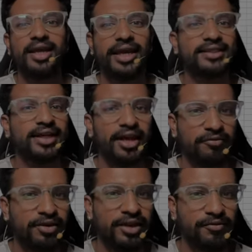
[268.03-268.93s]
each and
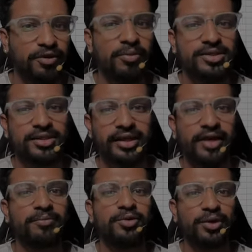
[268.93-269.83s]
every information that
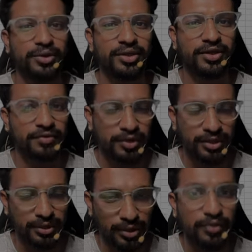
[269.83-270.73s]
I'm going to give
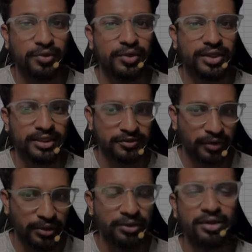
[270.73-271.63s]
you in this
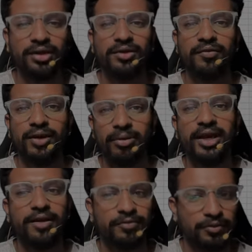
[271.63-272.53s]
video will be
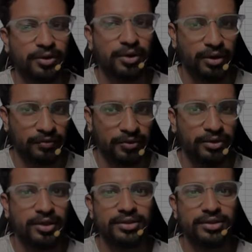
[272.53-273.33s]
helpful for all of you.